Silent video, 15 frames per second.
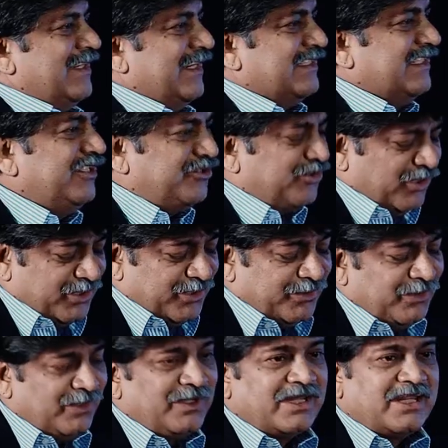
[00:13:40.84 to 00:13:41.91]
As I told
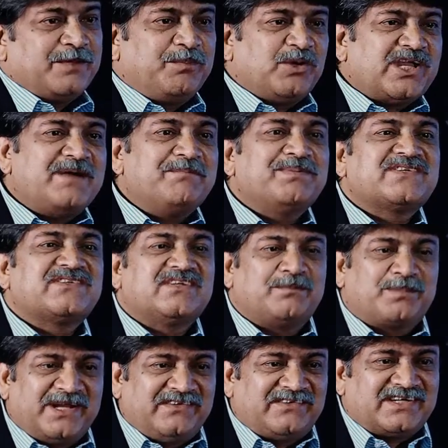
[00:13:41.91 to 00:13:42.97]
you, the hippocampus is the
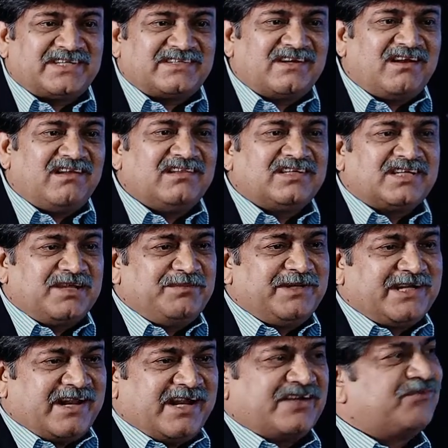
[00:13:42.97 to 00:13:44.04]
brain structure all the time
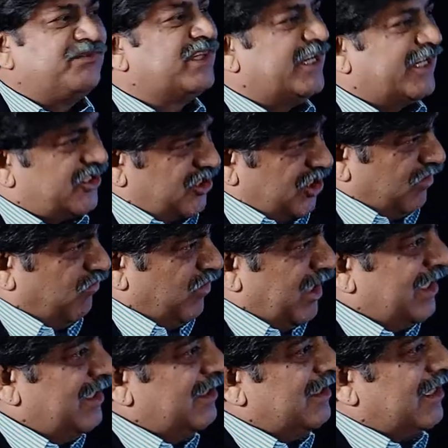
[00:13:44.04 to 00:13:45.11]
interacts with the external
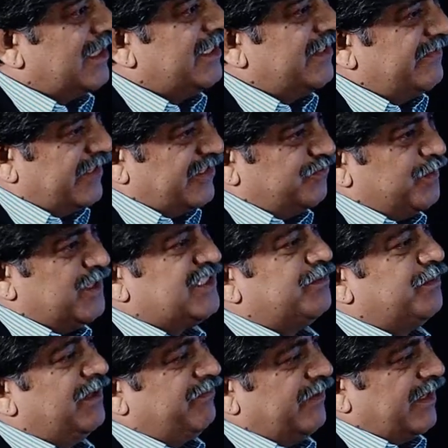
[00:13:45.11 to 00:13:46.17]
world and it's
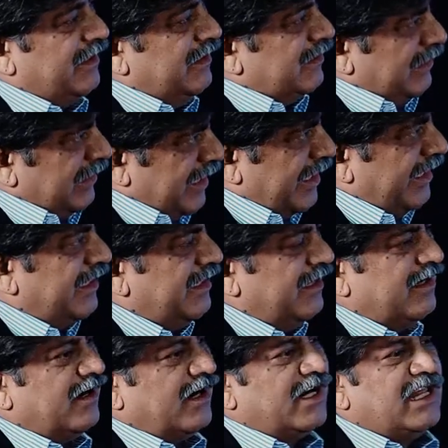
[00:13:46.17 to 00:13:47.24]
responsible for learning
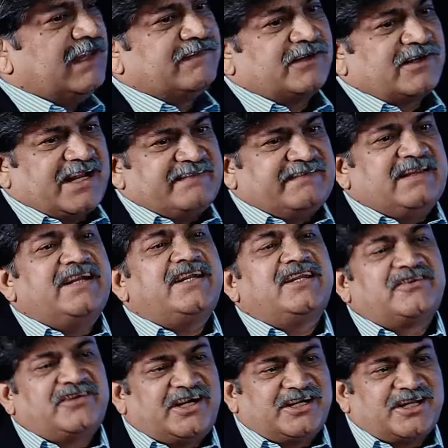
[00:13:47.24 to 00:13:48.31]
and also translating
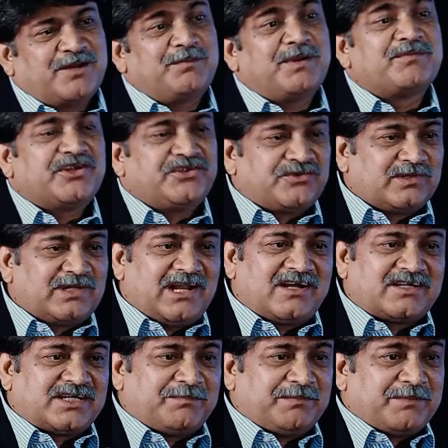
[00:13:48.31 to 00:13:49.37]
short-term memories to the
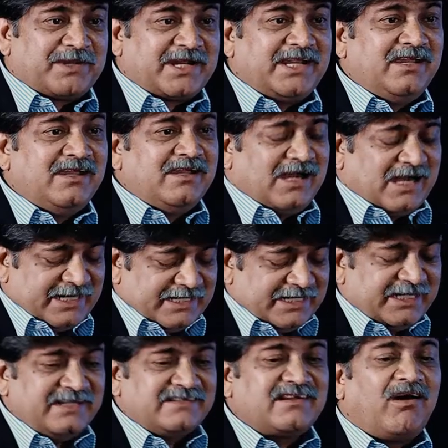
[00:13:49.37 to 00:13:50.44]
long-term memory and
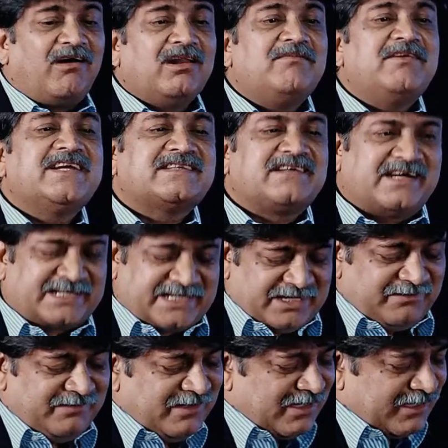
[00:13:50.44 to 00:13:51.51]
it is always
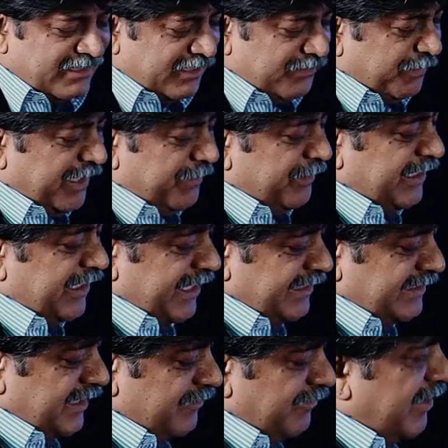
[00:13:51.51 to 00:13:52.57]
active. That might be the
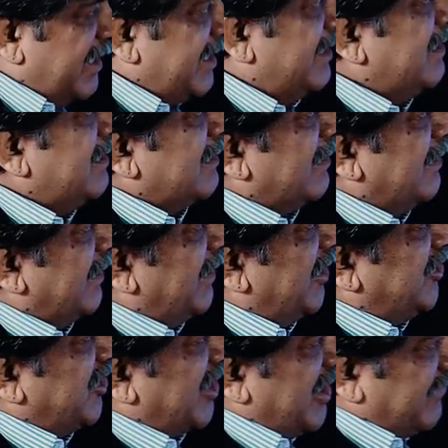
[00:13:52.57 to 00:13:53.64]
reason why the
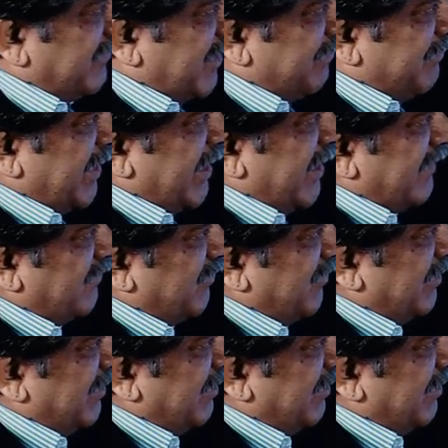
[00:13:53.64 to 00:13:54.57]
nature has gifted us